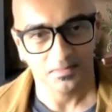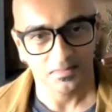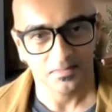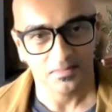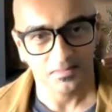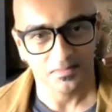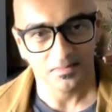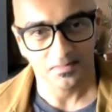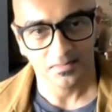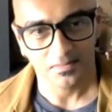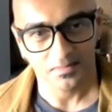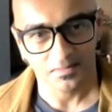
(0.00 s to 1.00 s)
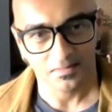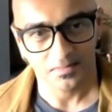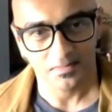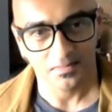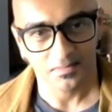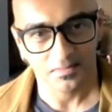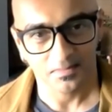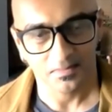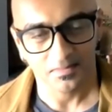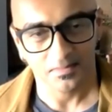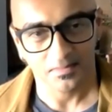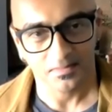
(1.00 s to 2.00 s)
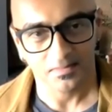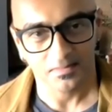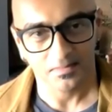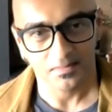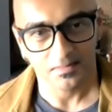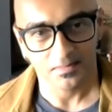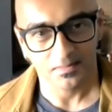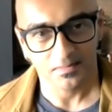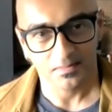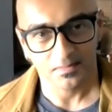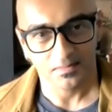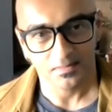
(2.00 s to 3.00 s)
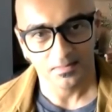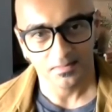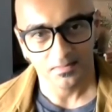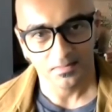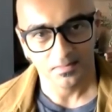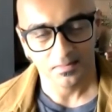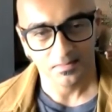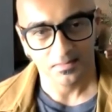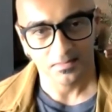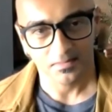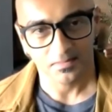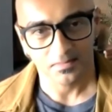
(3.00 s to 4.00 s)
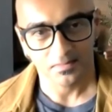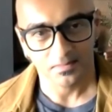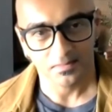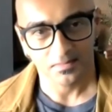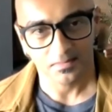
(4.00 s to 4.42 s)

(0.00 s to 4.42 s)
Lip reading: (not speaking)